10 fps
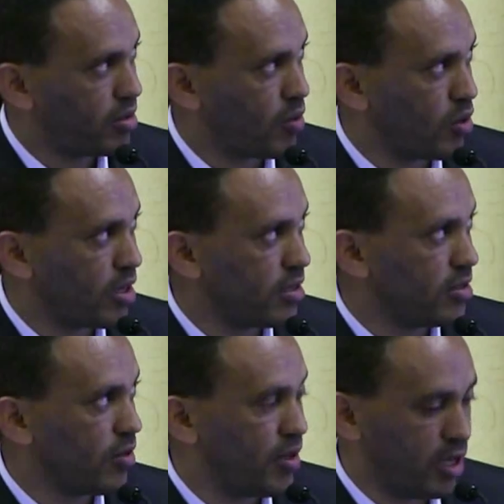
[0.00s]

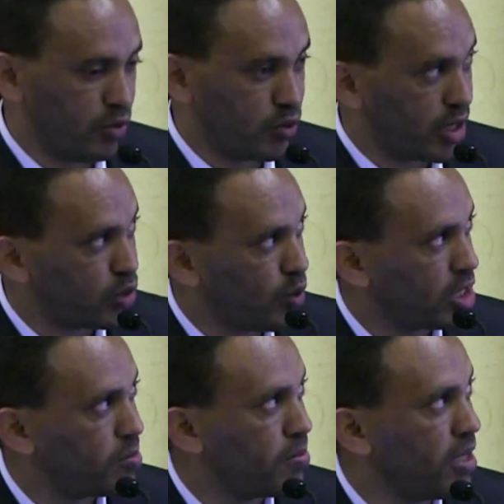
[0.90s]
tolerance of the individuals
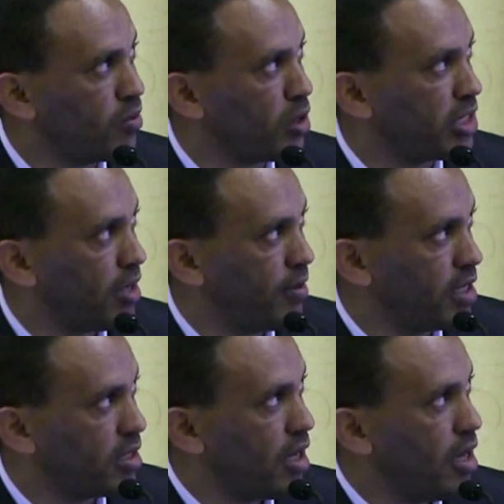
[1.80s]
towards people living with
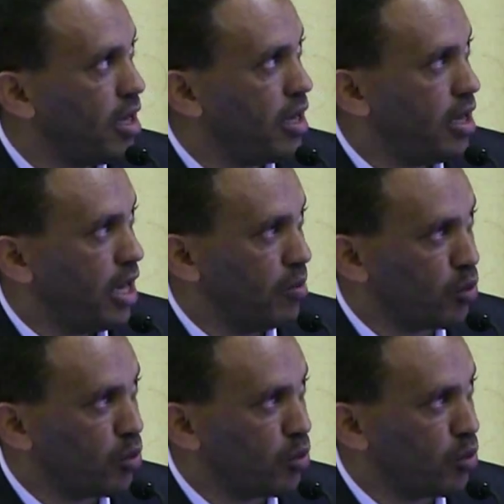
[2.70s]
HIV/AIDS, in